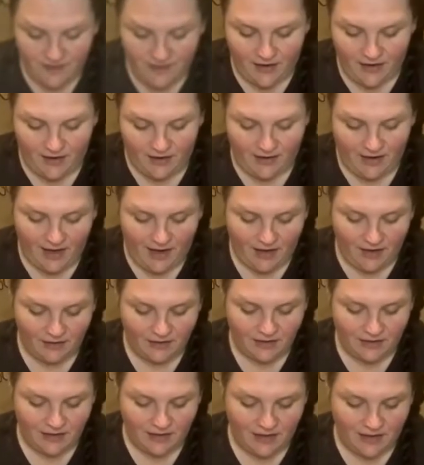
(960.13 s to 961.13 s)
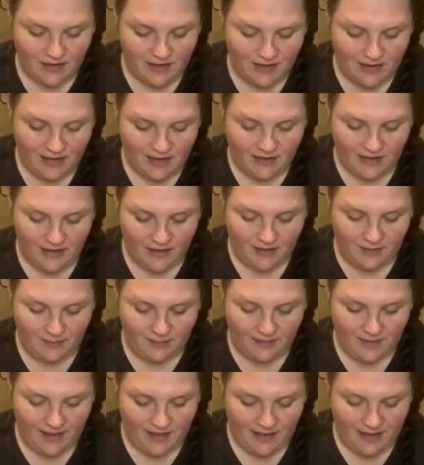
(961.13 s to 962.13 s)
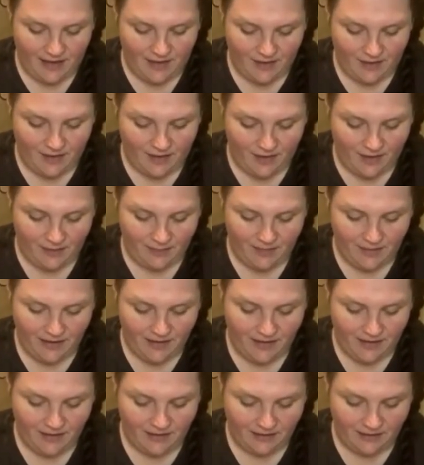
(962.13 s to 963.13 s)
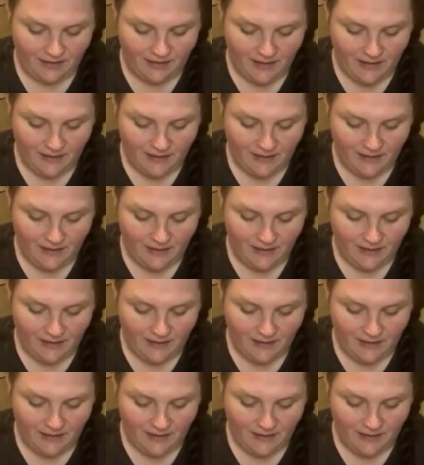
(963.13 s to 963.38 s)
out how to line up that heart, because